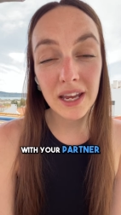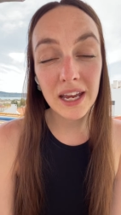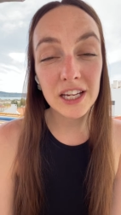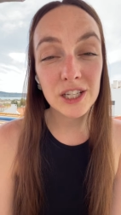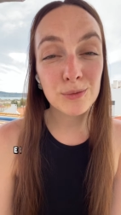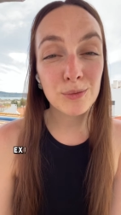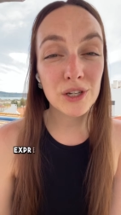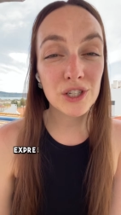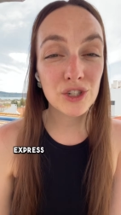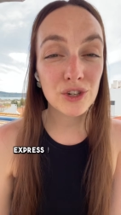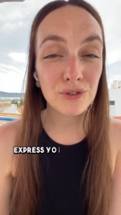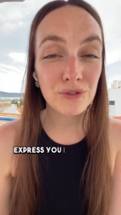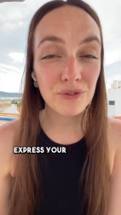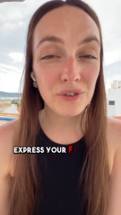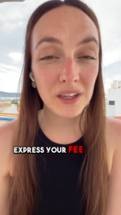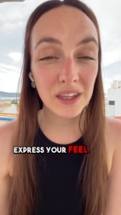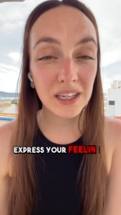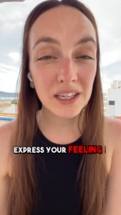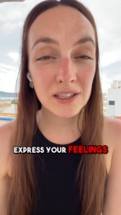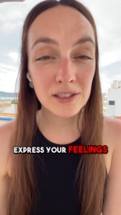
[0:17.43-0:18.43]
Express your
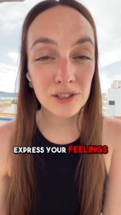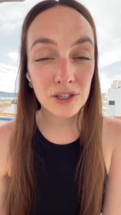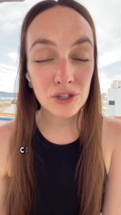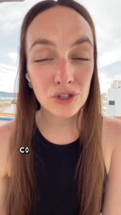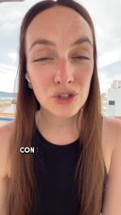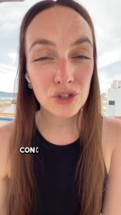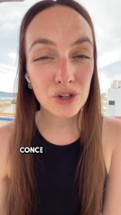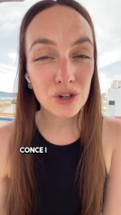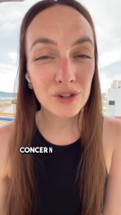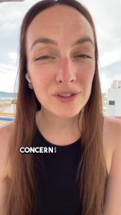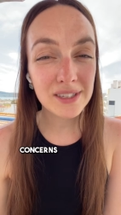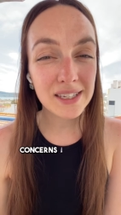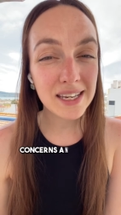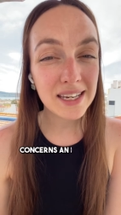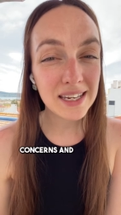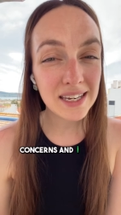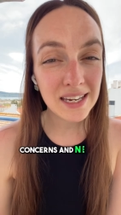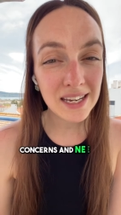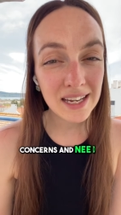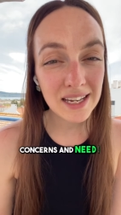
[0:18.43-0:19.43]
feelings, concerns,
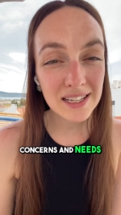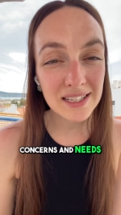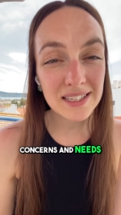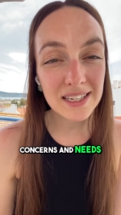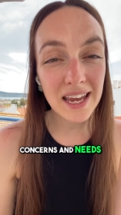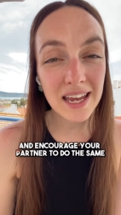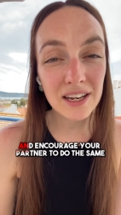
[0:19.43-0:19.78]
and needs,